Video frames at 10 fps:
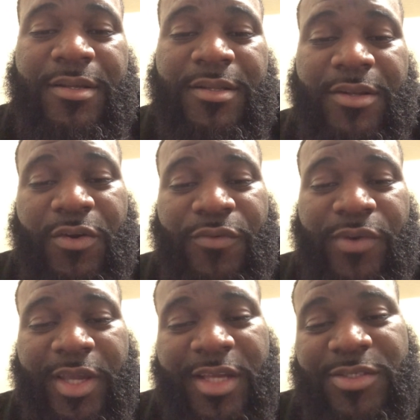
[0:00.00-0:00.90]
the
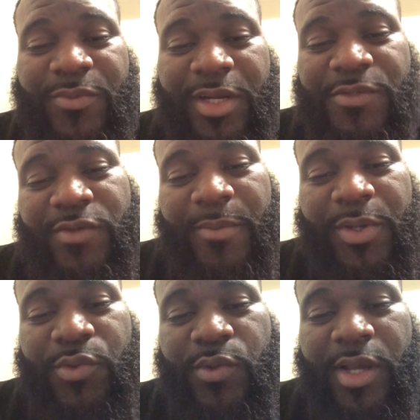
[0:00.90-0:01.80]
notification when I drop my
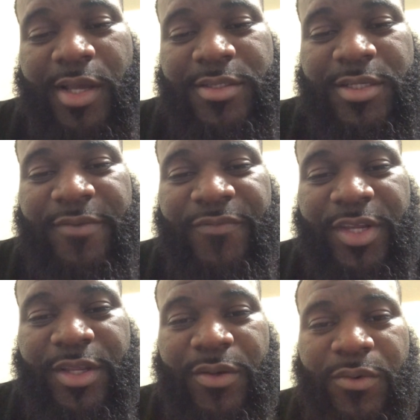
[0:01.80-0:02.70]
new content
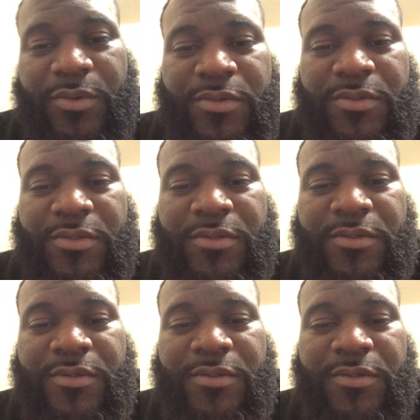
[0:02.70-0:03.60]
videos.
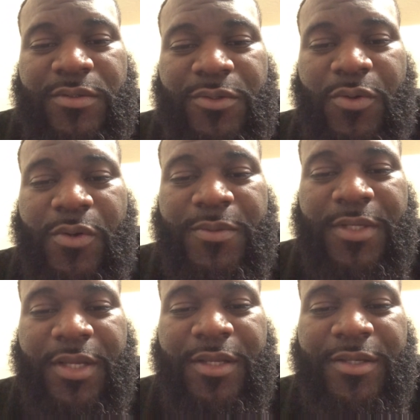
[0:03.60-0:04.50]
You know what
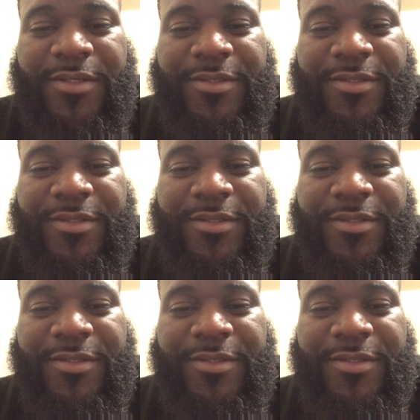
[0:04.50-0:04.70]
I'm saying?